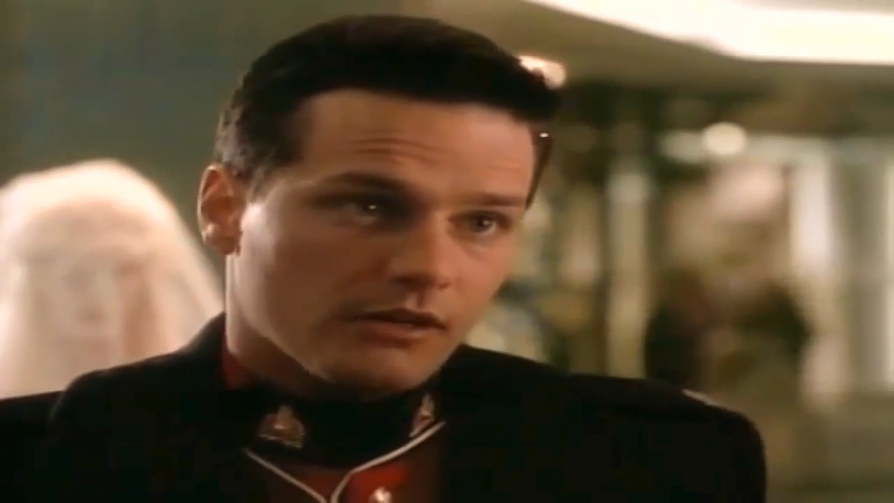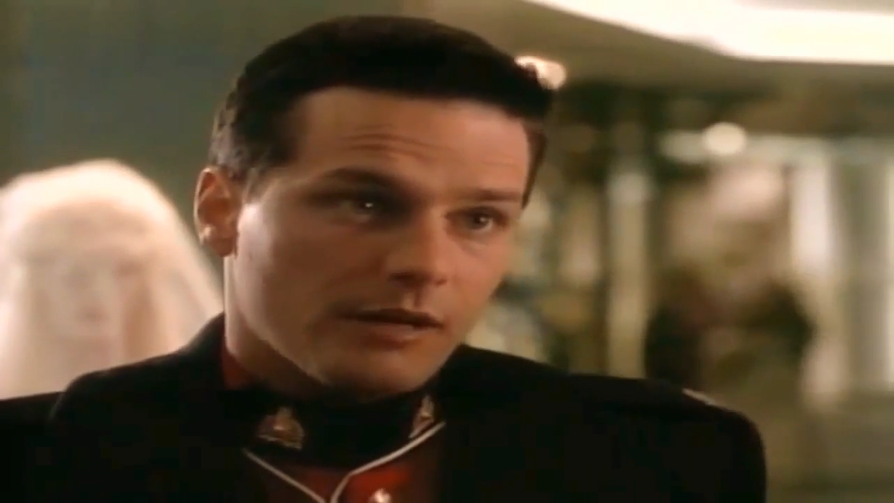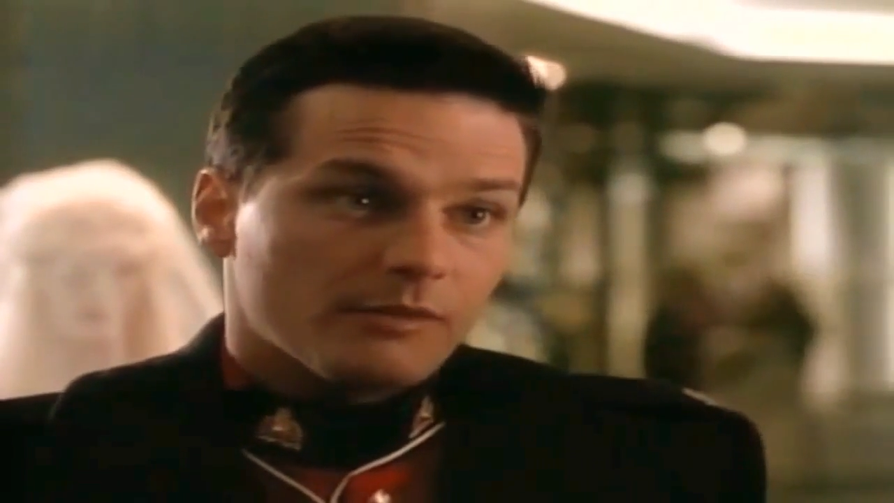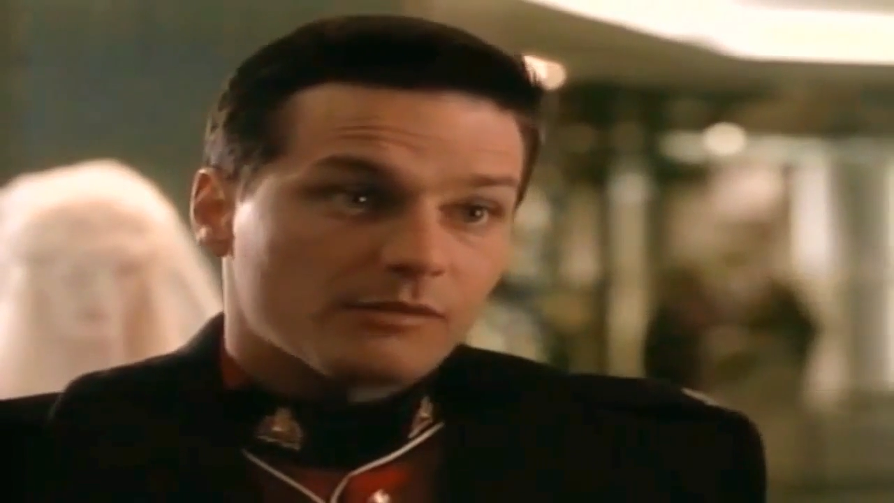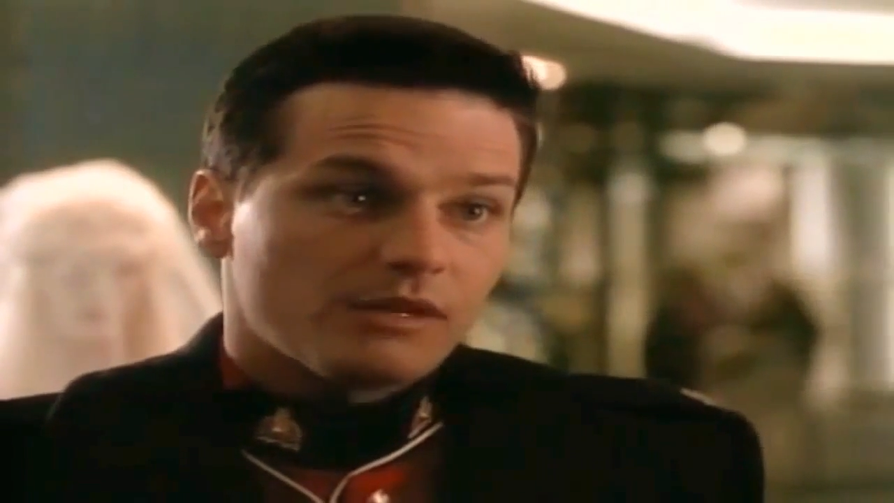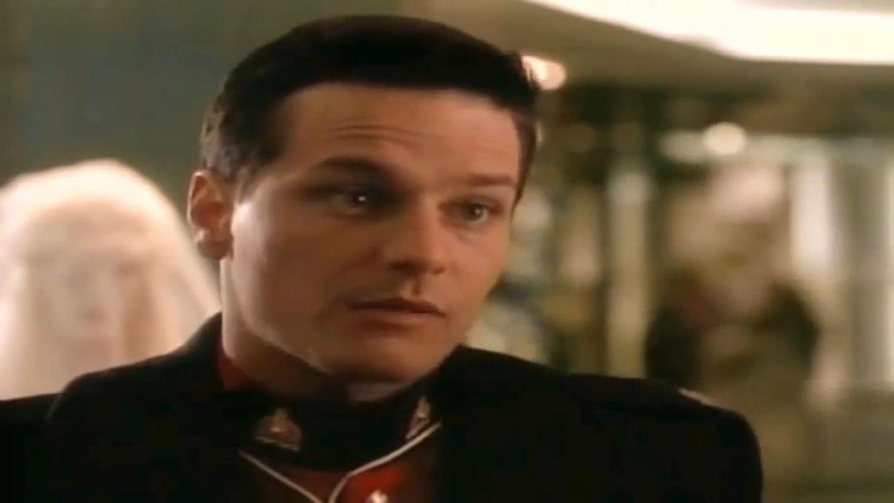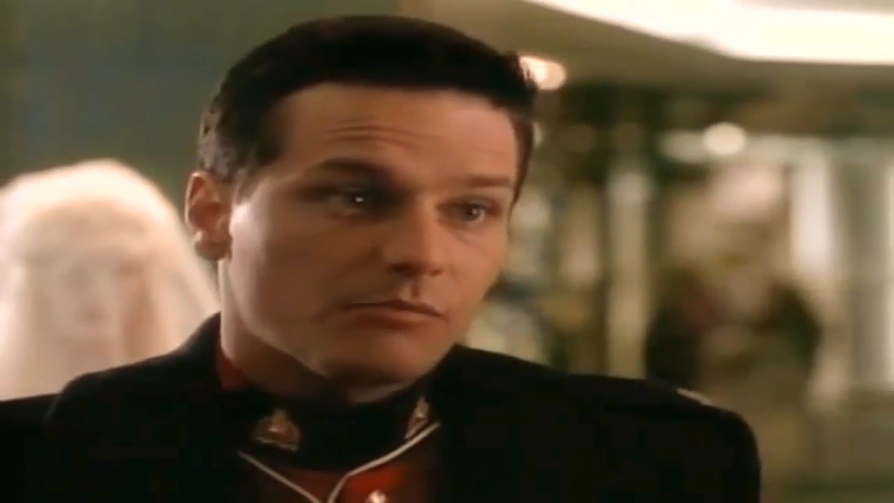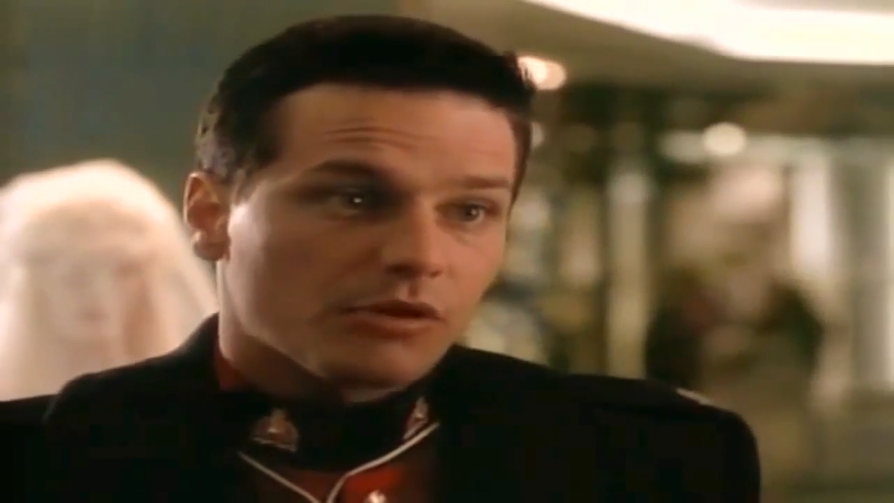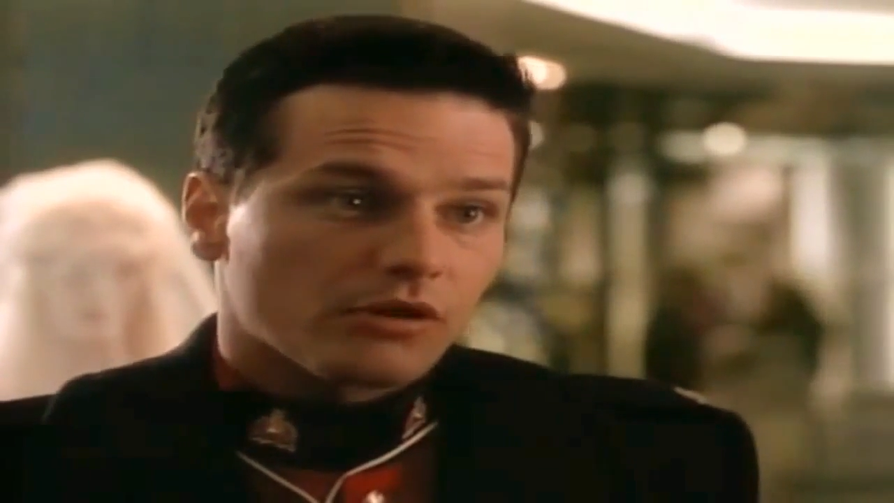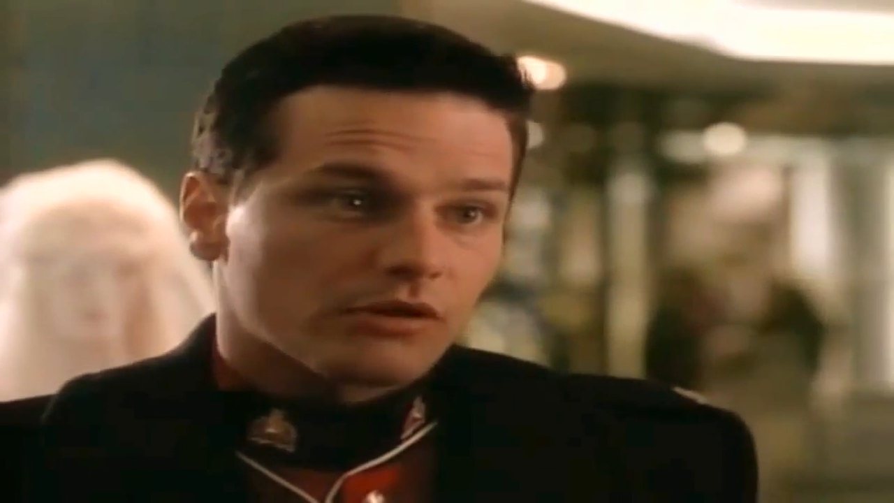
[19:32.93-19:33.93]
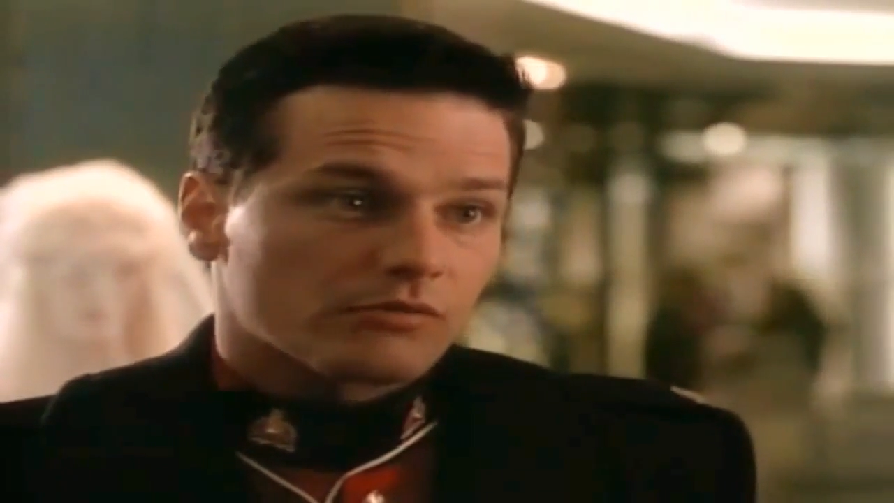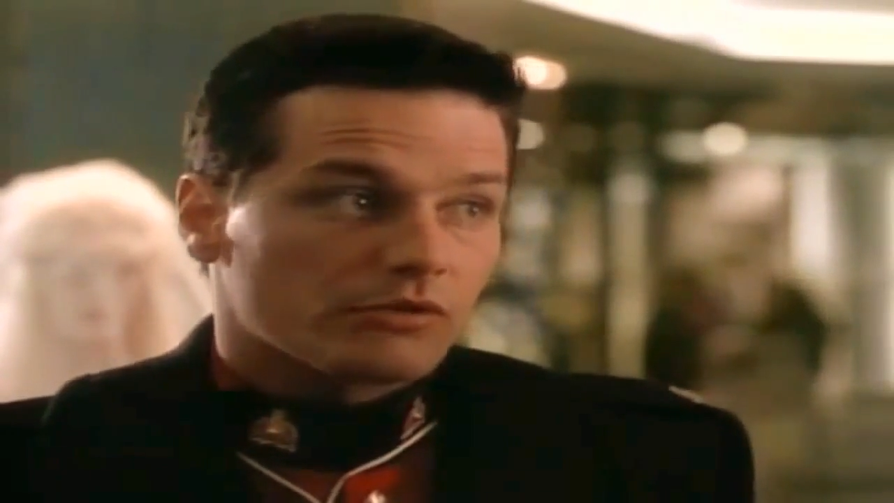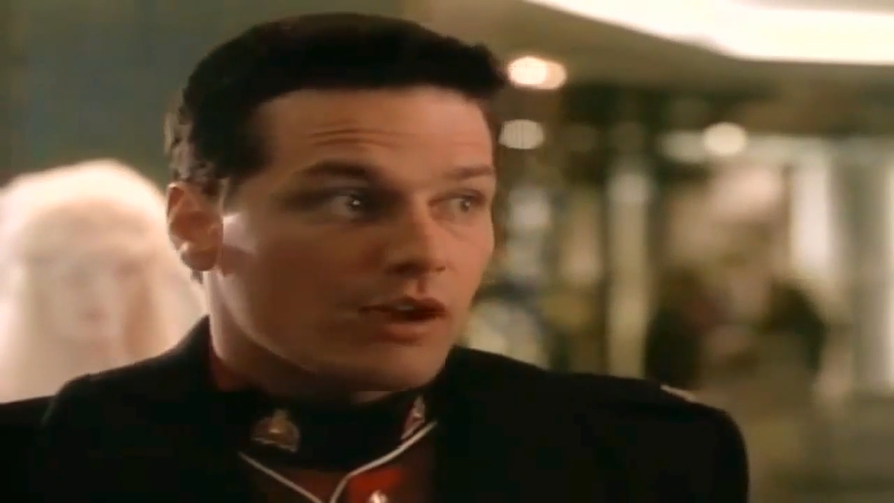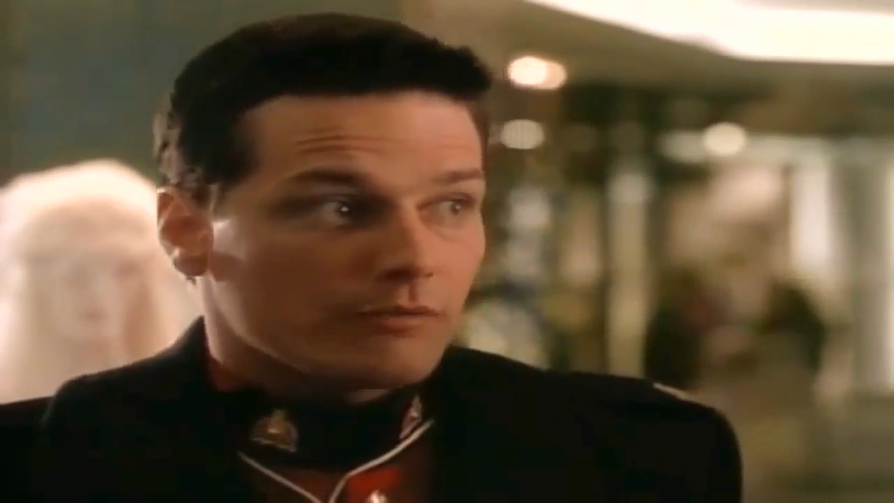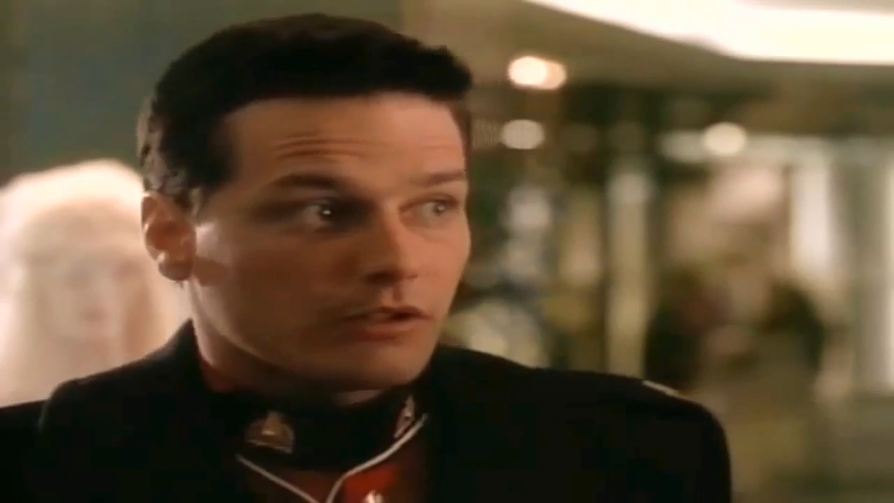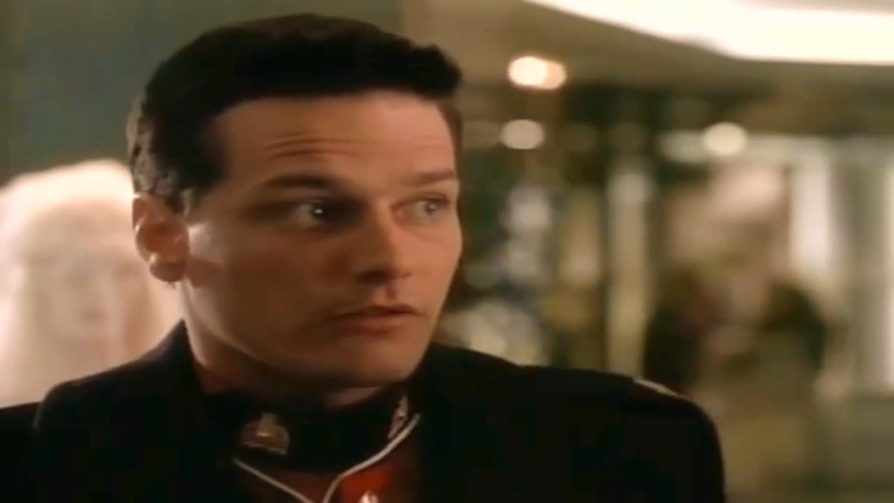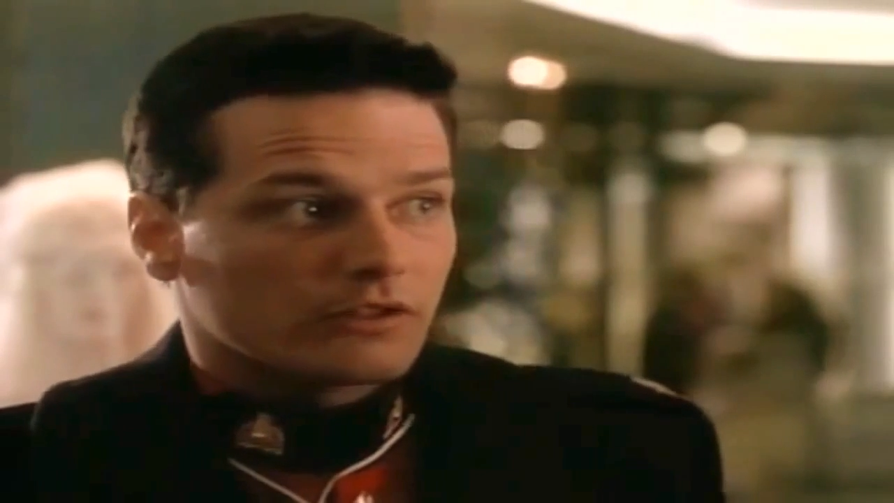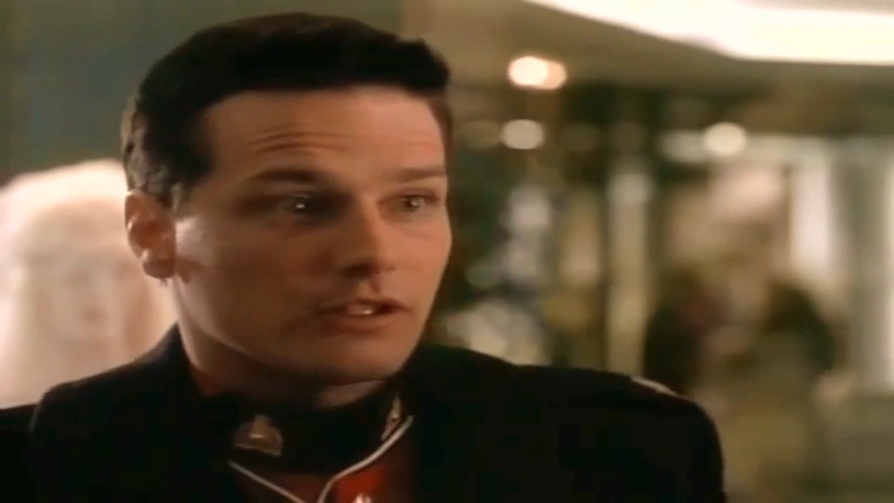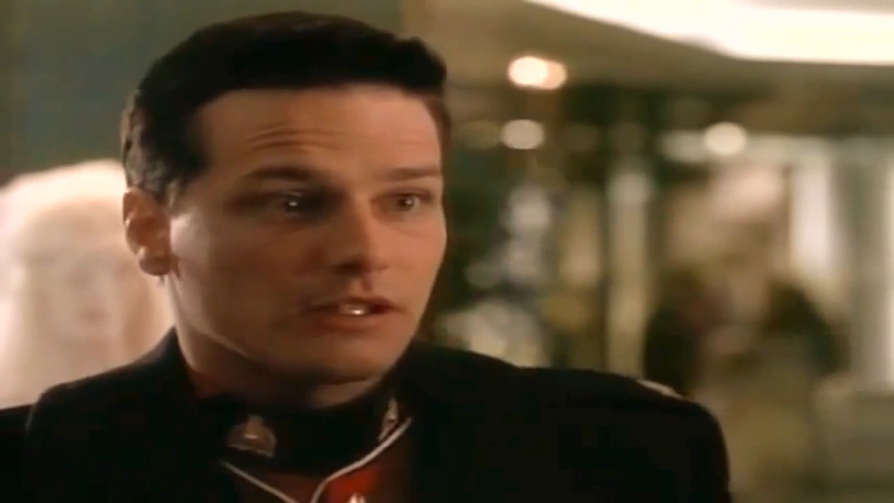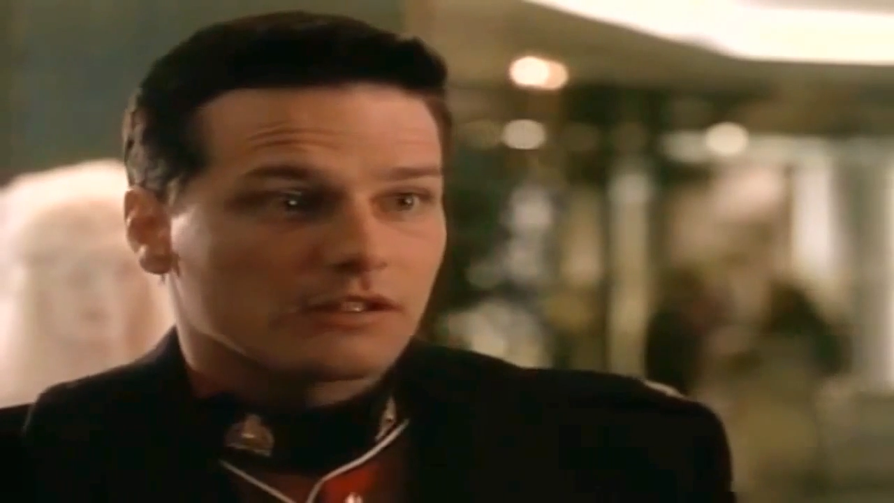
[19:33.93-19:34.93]
Her name is Miss Burns. Would you happen to
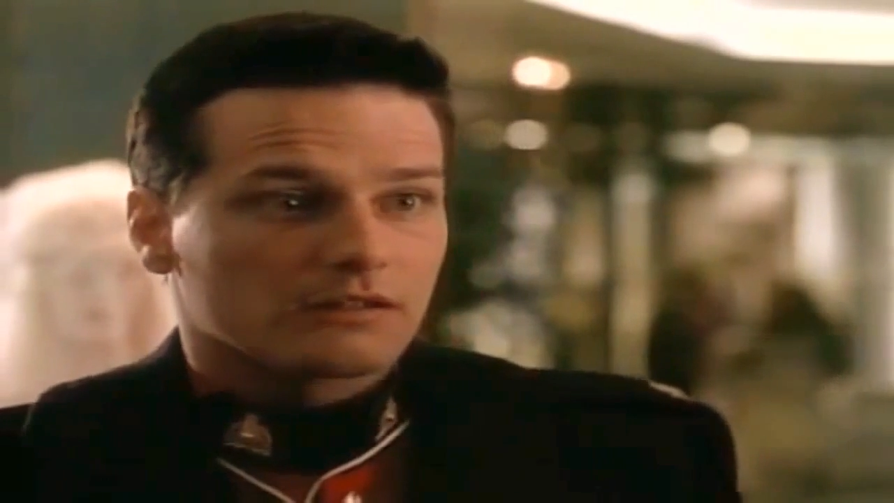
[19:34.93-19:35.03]
know if she's